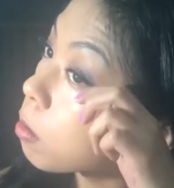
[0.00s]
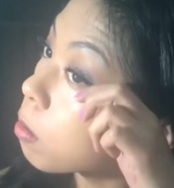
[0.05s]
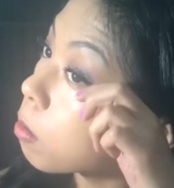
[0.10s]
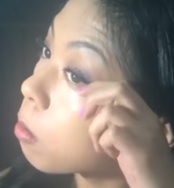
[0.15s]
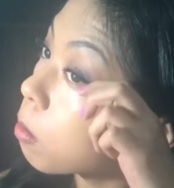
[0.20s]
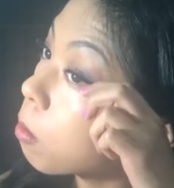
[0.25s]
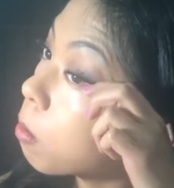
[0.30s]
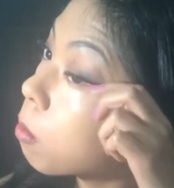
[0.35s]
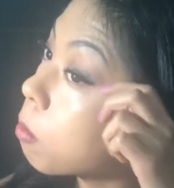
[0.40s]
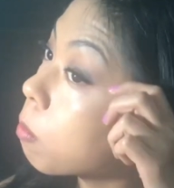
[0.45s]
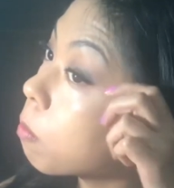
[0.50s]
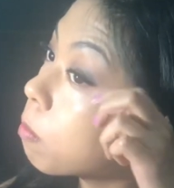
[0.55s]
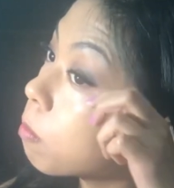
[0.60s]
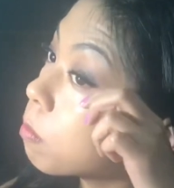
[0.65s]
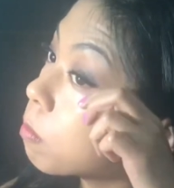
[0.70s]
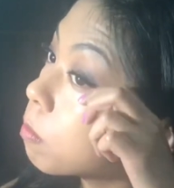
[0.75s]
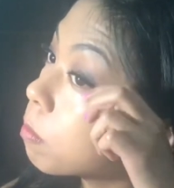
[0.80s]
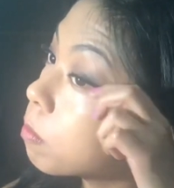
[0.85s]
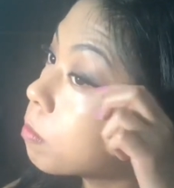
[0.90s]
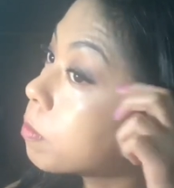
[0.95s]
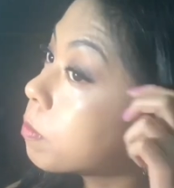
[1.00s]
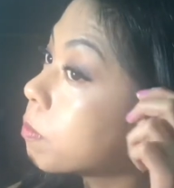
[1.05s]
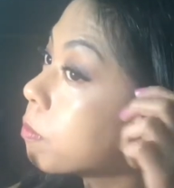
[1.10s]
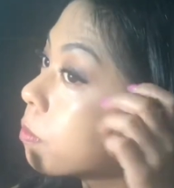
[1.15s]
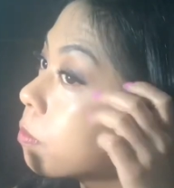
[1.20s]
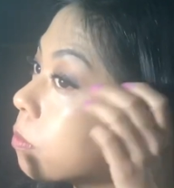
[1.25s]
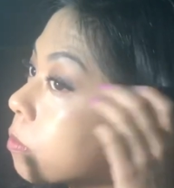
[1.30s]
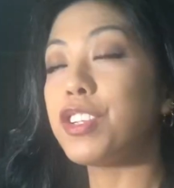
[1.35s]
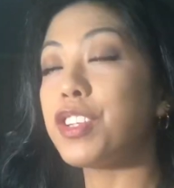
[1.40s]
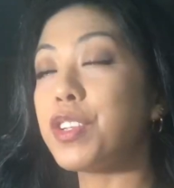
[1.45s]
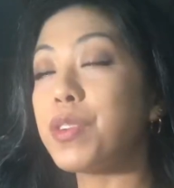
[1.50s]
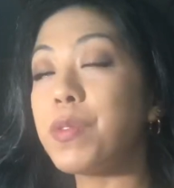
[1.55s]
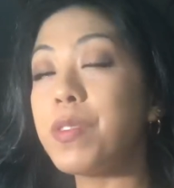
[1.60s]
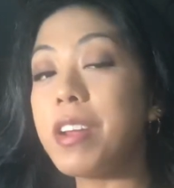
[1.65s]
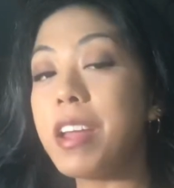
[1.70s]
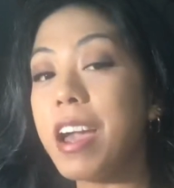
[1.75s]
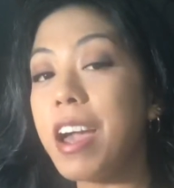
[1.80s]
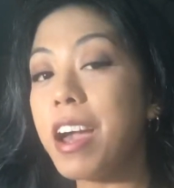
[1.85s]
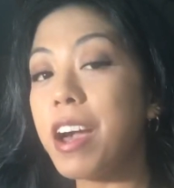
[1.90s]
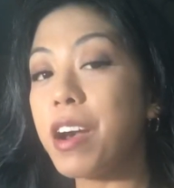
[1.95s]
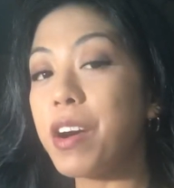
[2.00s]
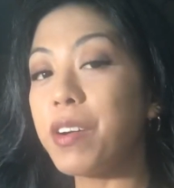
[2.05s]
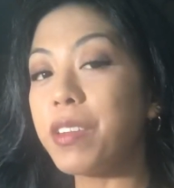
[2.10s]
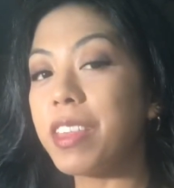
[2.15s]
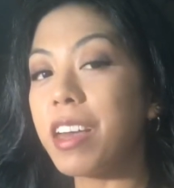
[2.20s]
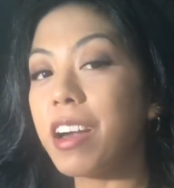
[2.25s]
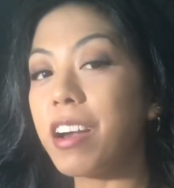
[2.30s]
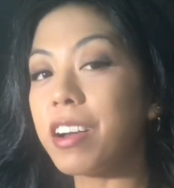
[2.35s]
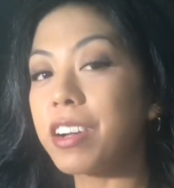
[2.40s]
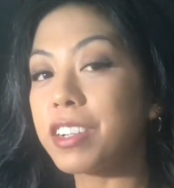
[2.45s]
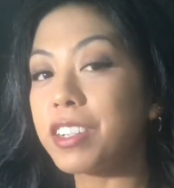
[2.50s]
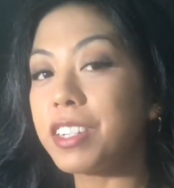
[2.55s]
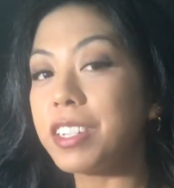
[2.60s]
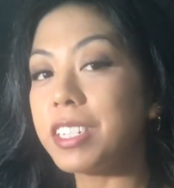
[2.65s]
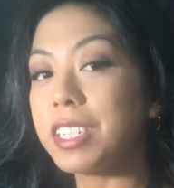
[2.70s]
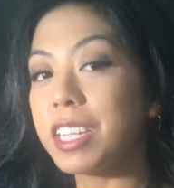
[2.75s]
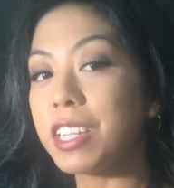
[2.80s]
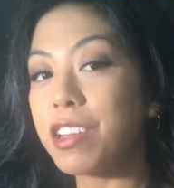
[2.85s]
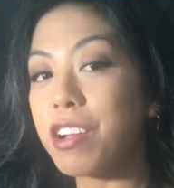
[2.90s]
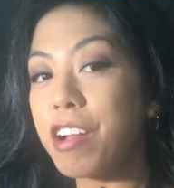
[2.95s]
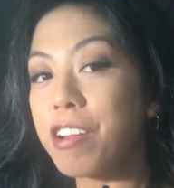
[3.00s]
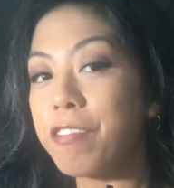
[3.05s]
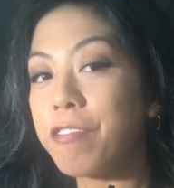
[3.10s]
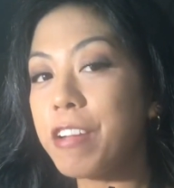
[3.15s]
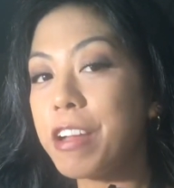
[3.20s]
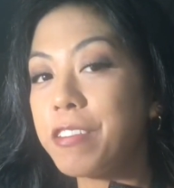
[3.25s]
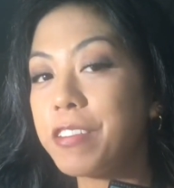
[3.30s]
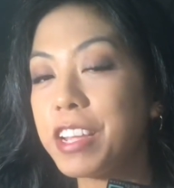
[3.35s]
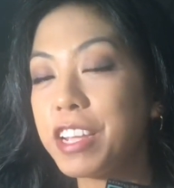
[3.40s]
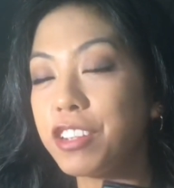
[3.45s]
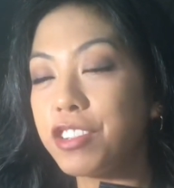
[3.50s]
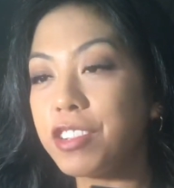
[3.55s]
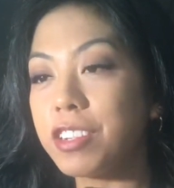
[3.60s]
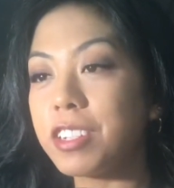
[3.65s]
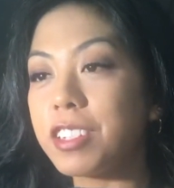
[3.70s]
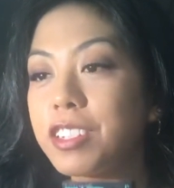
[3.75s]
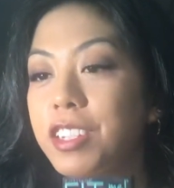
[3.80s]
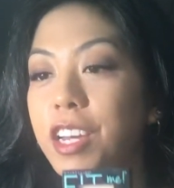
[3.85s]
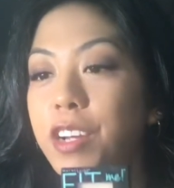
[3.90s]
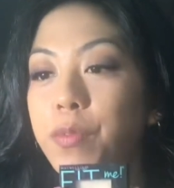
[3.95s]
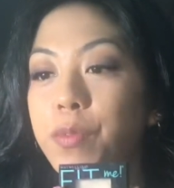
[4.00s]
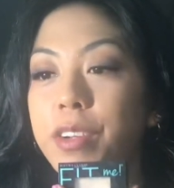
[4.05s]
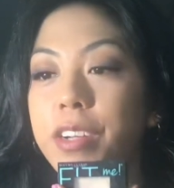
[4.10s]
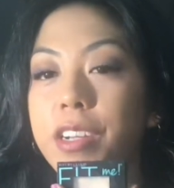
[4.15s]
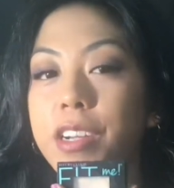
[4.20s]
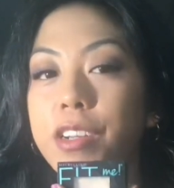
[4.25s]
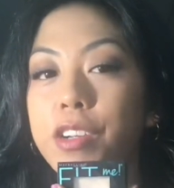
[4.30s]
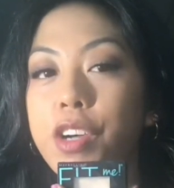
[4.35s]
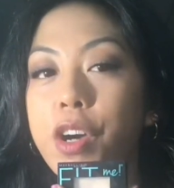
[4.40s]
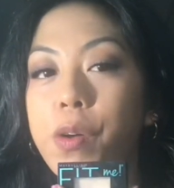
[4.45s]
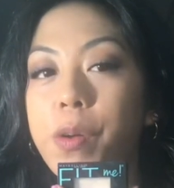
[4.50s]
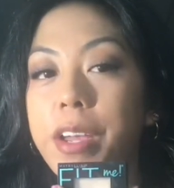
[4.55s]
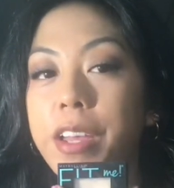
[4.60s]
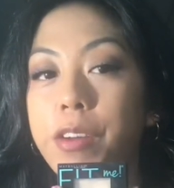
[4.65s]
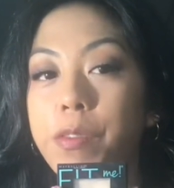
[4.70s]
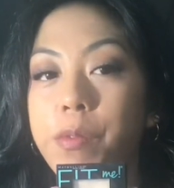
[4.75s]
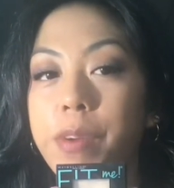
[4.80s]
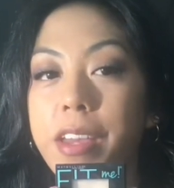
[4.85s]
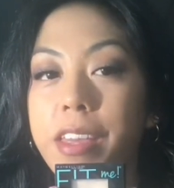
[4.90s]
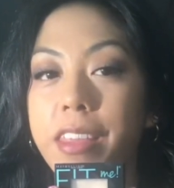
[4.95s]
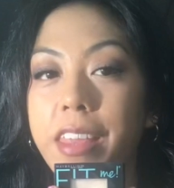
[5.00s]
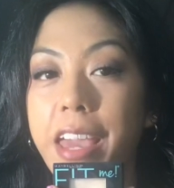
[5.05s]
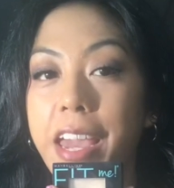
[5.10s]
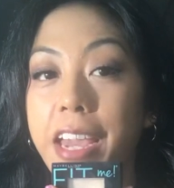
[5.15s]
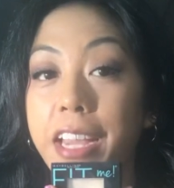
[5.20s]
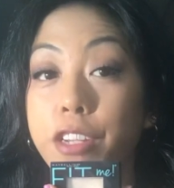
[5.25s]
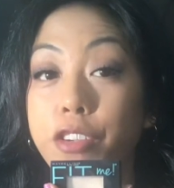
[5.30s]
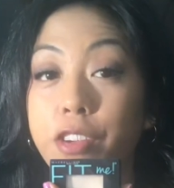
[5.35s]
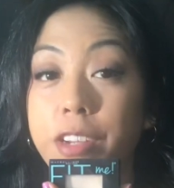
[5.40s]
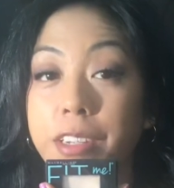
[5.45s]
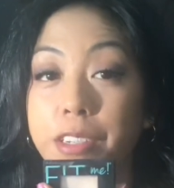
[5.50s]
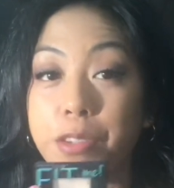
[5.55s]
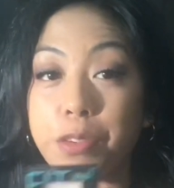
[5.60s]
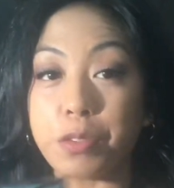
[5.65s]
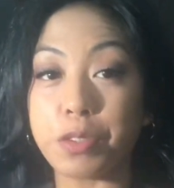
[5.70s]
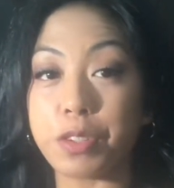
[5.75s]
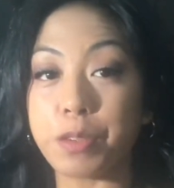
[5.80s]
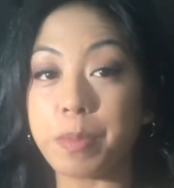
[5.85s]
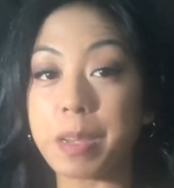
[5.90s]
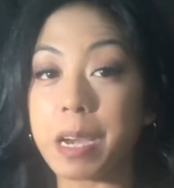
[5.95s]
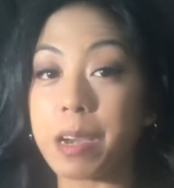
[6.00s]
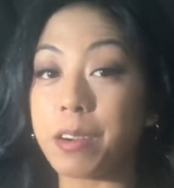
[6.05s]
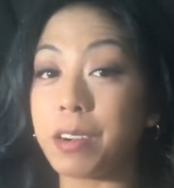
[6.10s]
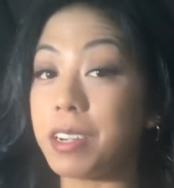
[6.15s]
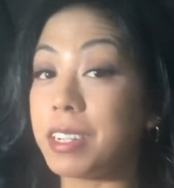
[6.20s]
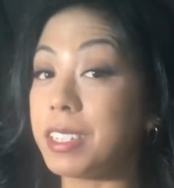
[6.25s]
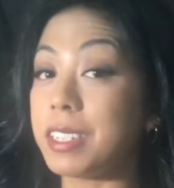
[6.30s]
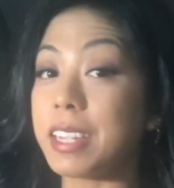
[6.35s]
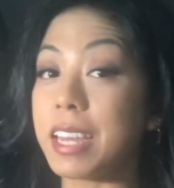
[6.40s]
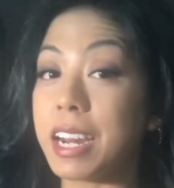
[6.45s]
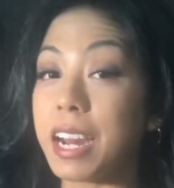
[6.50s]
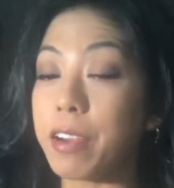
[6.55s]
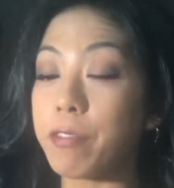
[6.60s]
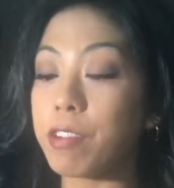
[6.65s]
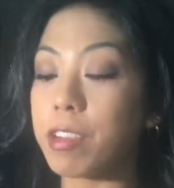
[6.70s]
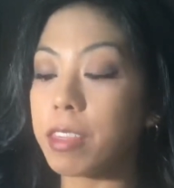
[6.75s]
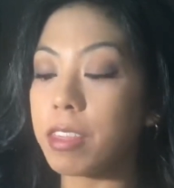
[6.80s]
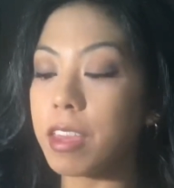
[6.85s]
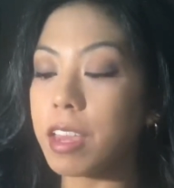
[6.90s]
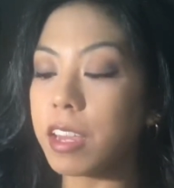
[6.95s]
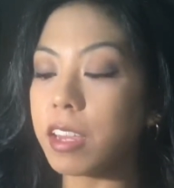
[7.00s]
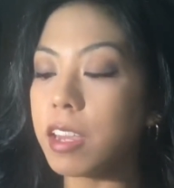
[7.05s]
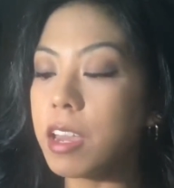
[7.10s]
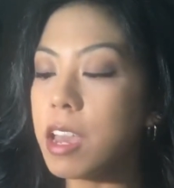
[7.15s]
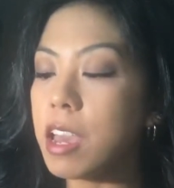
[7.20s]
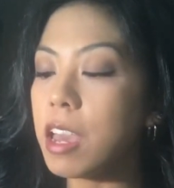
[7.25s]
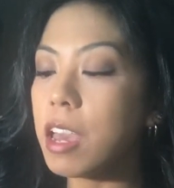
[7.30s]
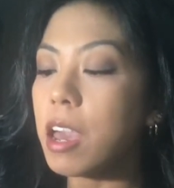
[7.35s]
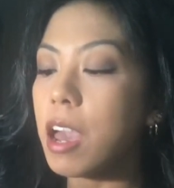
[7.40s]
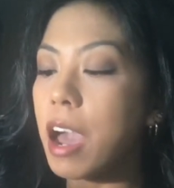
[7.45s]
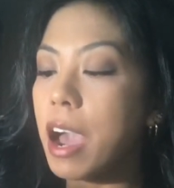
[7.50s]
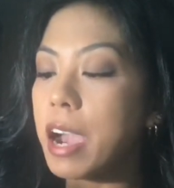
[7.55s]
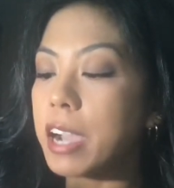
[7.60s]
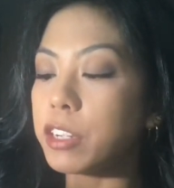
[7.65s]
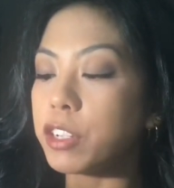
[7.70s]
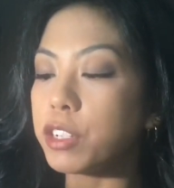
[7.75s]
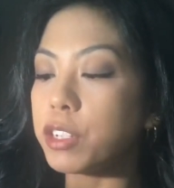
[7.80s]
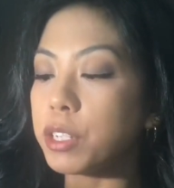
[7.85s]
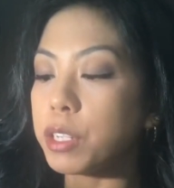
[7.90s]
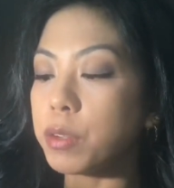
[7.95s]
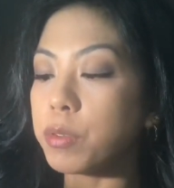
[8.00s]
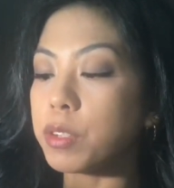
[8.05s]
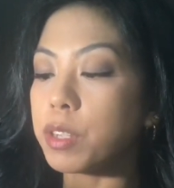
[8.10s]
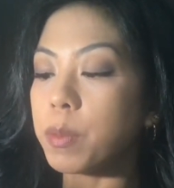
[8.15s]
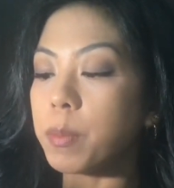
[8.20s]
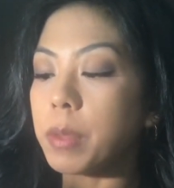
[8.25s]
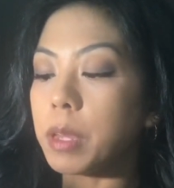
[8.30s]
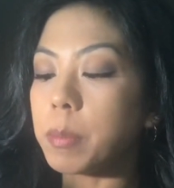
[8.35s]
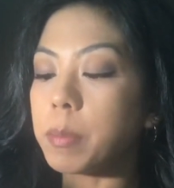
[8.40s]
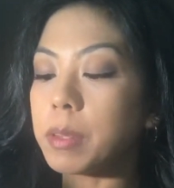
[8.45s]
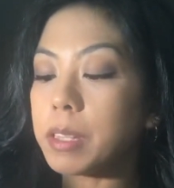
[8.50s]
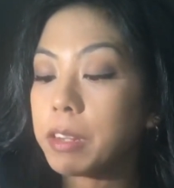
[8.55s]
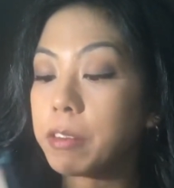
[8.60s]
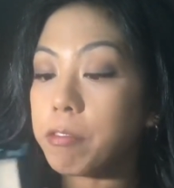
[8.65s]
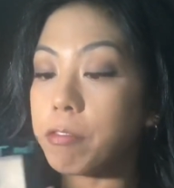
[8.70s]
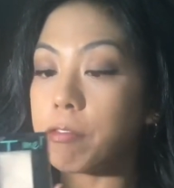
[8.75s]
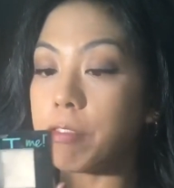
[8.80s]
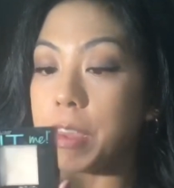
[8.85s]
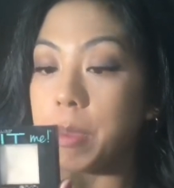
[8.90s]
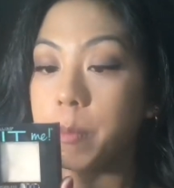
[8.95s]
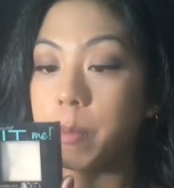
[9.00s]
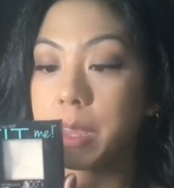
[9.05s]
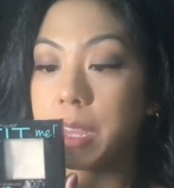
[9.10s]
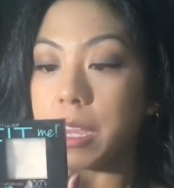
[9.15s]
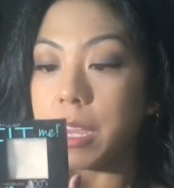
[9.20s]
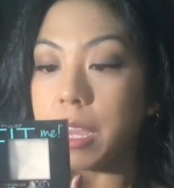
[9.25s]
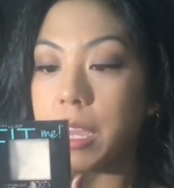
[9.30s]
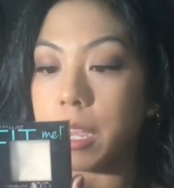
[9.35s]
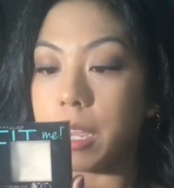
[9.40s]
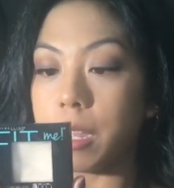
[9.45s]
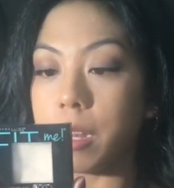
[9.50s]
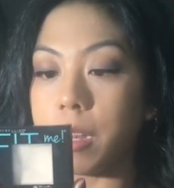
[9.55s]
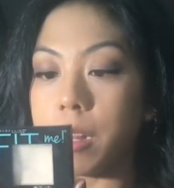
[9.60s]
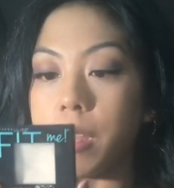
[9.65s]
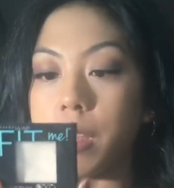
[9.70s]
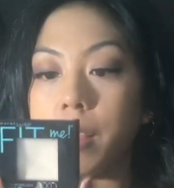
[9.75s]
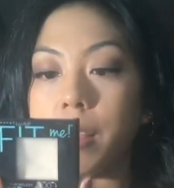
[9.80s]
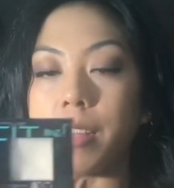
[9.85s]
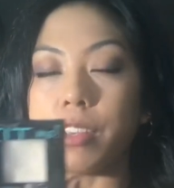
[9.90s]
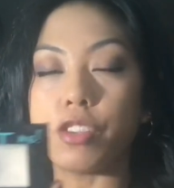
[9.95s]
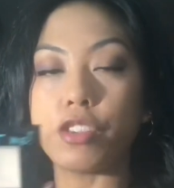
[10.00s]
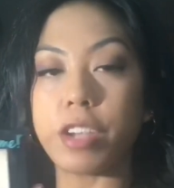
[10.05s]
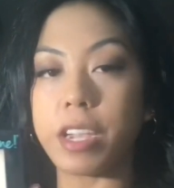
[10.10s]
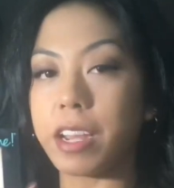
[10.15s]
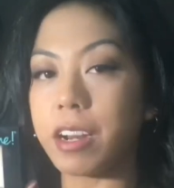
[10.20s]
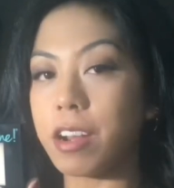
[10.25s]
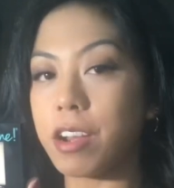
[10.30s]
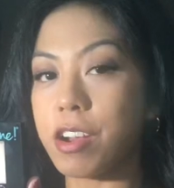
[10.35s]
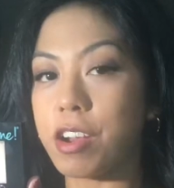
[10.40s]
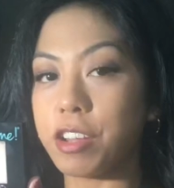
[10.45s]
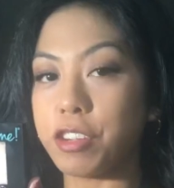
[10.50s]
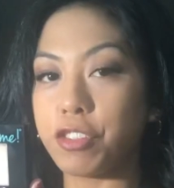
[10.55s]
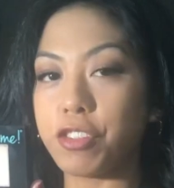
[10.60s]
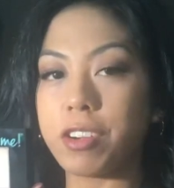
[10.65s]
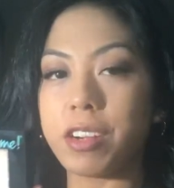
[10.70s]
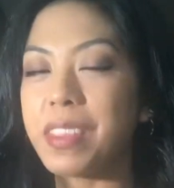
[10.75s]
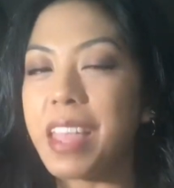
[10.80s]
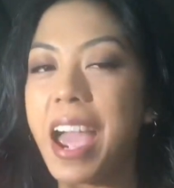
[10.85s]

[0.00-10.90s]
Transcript: Well, so now that our concealer and foundation is done, we're gonna go in with a translucent powder to set everything. I just use the Maybelline Fit Me in the shade 100.